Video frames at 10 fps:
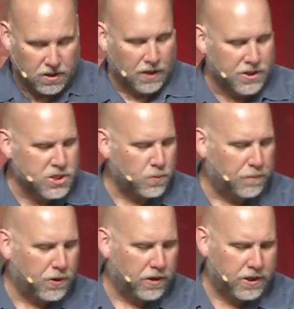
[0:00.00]
The
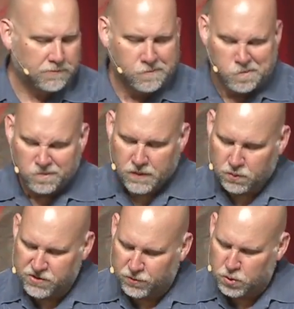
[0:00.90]
enlistment period
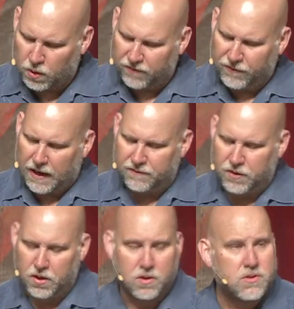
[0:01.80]
was for 25
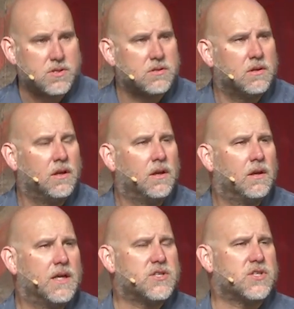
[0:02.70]
years
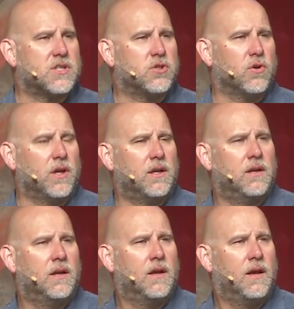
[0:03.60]
as a centurion,
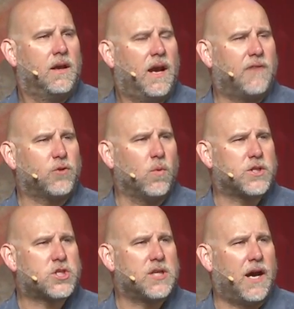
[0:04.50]
after
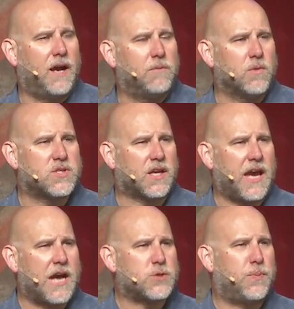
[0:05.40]
which time there was a
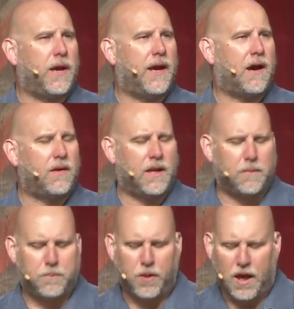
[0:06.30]
cash payout and
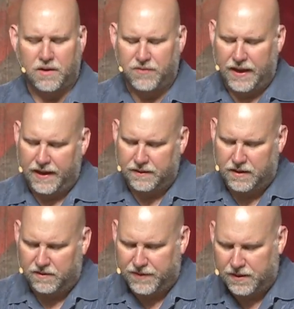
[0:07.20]
a plot of
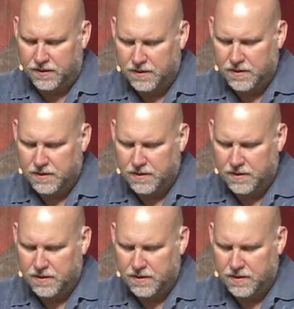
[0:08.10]
land given.